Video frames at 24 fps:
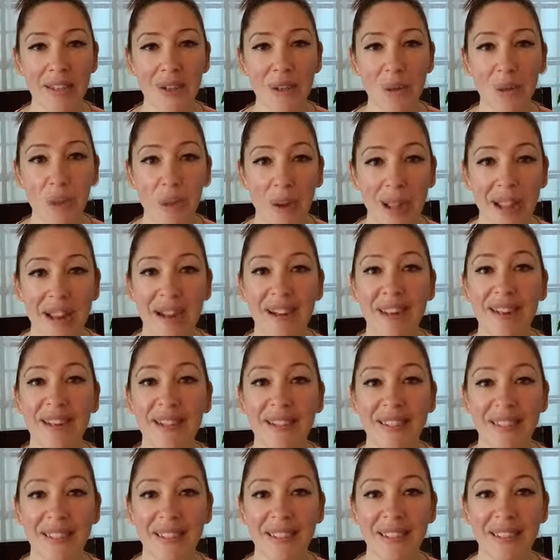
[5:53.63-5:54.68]

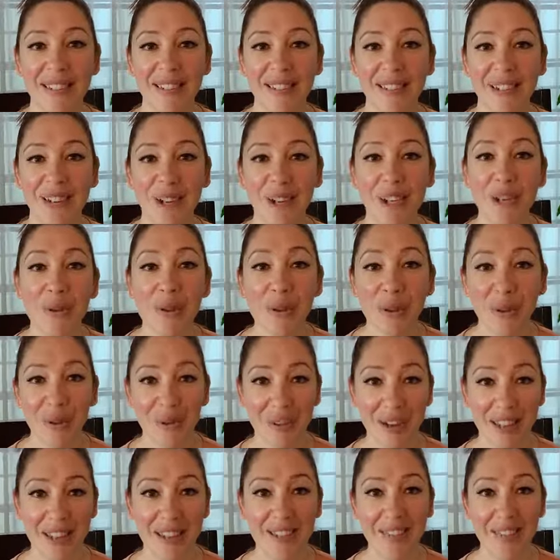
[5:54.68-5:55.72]
Where are you
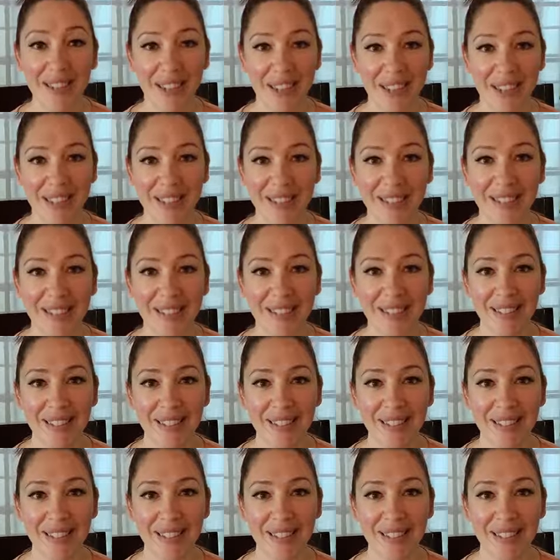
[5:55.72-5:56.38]
craving